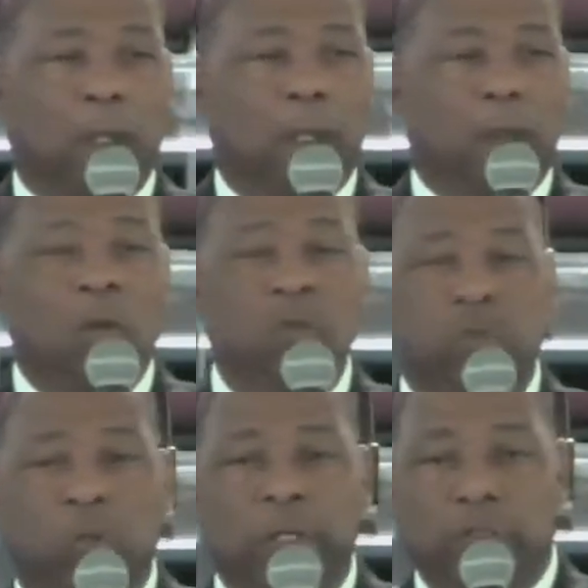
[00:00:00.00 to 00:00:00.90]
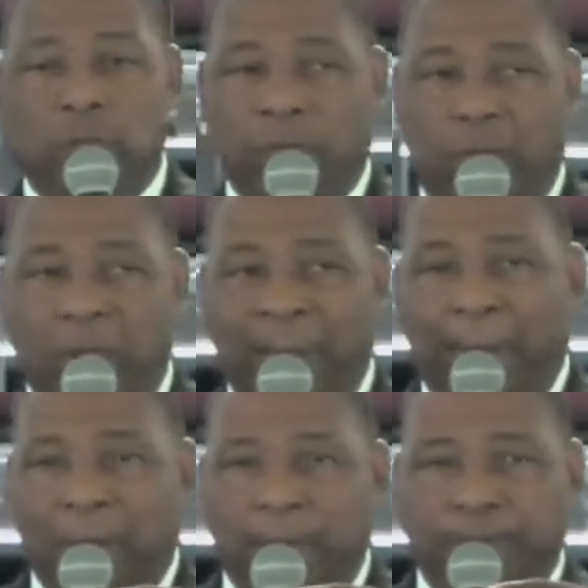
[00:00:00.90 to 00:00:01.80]
Also, he took the
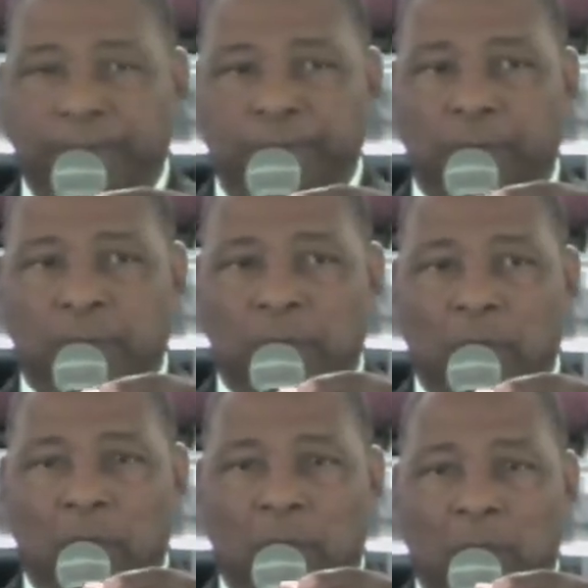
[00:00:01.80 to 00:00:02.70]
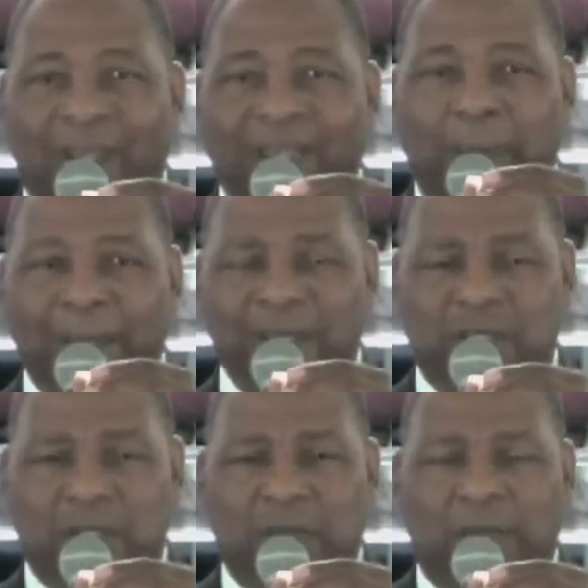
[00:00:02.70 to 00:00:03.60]
cup and he
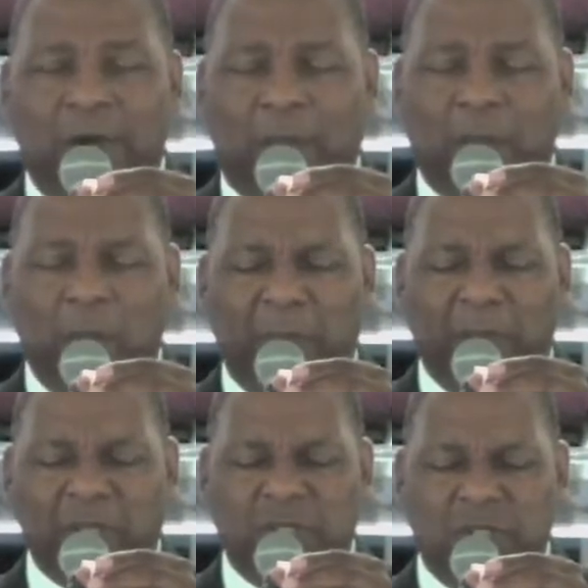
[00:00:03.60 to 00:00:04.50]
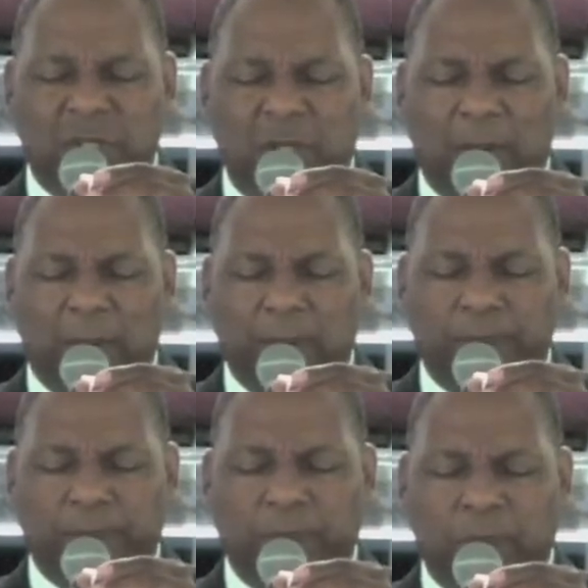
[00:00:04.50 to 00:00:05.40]
blessed it. Father, we bless this cup.
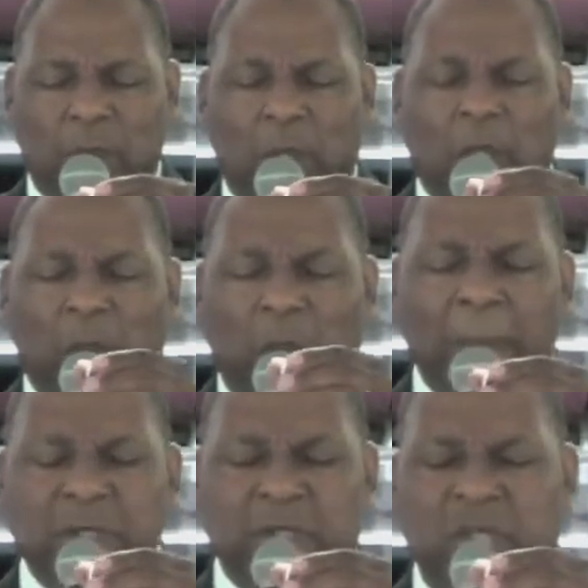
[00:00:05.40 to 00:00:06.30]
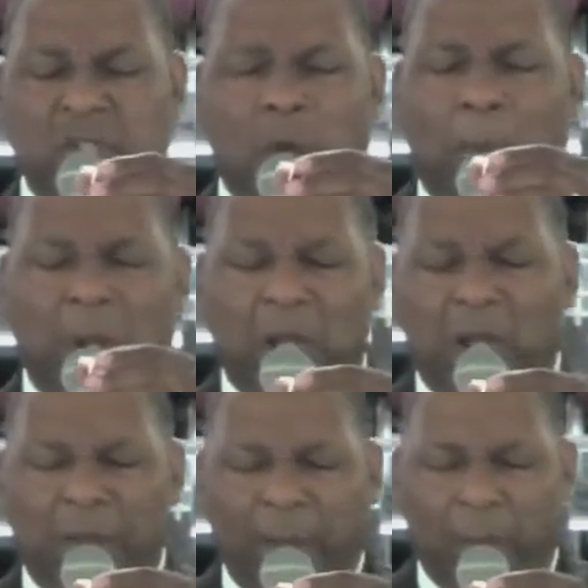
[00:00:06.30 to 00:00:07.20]
It represents your
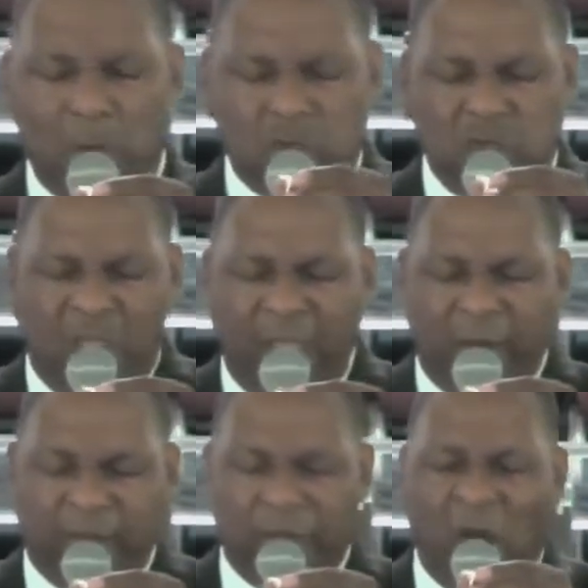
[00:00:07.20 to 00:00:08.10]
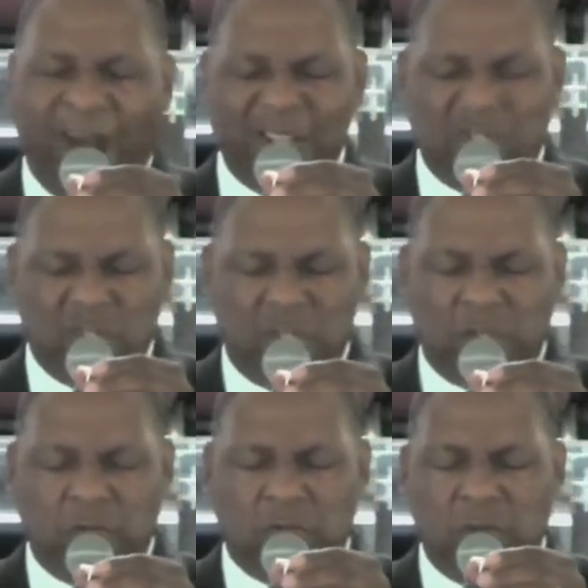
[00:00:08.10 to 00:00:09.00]
blood that was shed for our sins.